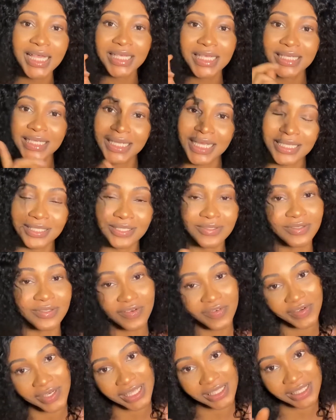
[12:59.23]
Yes, do not
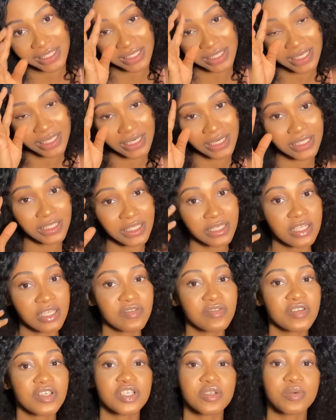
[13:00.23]
forget to turn on the
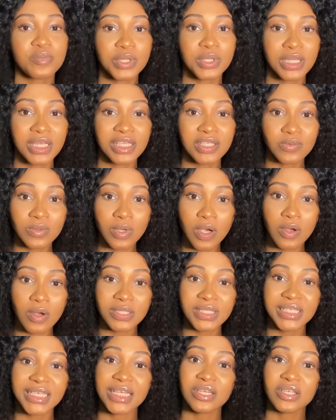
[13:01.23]
notification bell as well
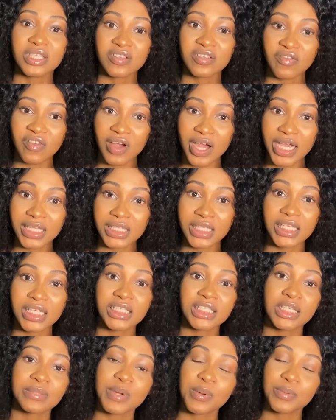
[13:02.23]
to get notified each
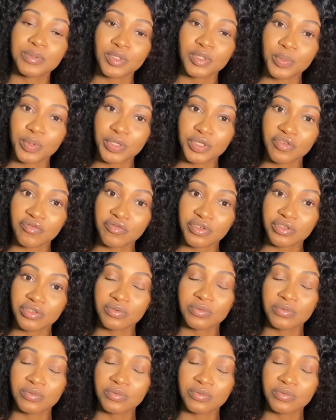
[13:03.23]
time I put up a new video.